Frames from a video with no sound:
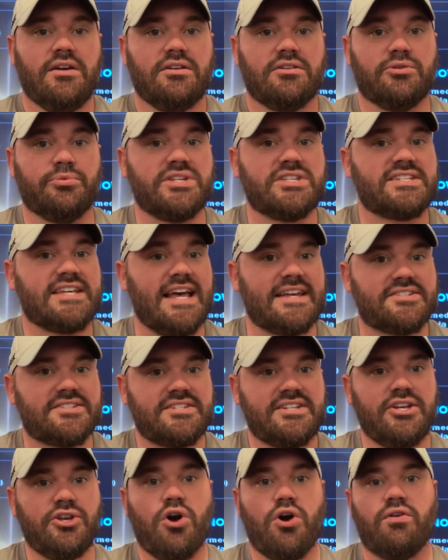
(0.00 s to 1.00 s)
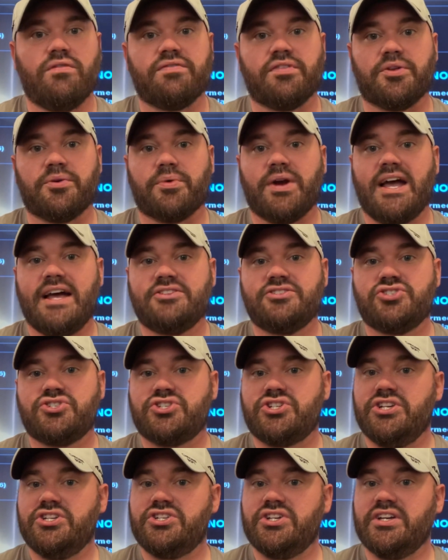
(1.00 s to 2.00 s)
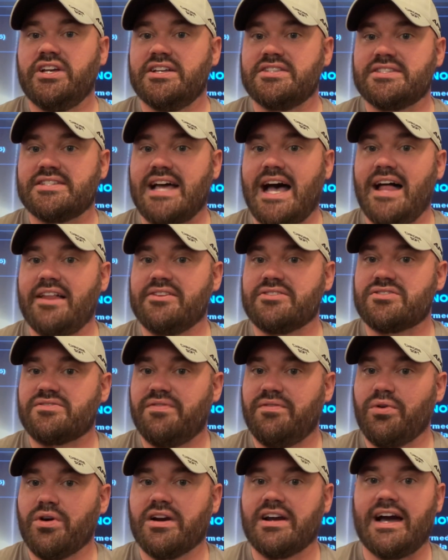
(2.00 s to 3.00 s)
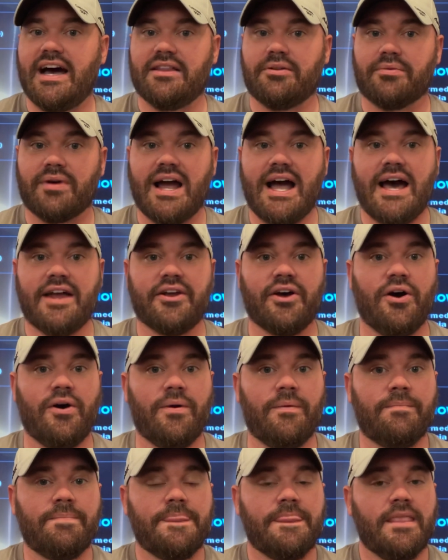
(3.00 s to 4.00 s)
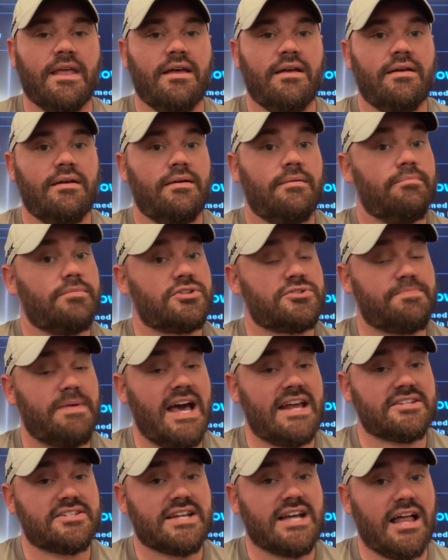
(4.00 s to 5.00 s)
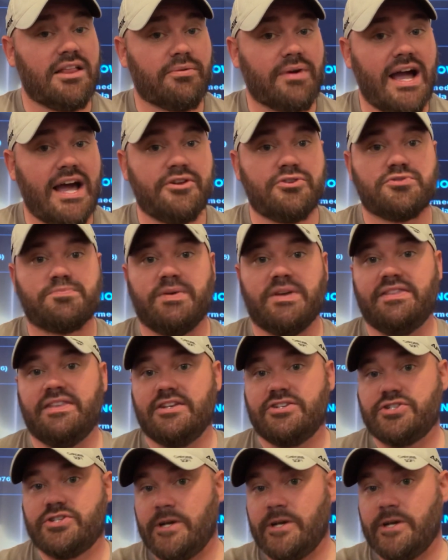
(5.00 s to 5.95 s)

Luis Castillo for the Reds, Chichi Gonzalez for Colorado. But as bad as Colorado's been this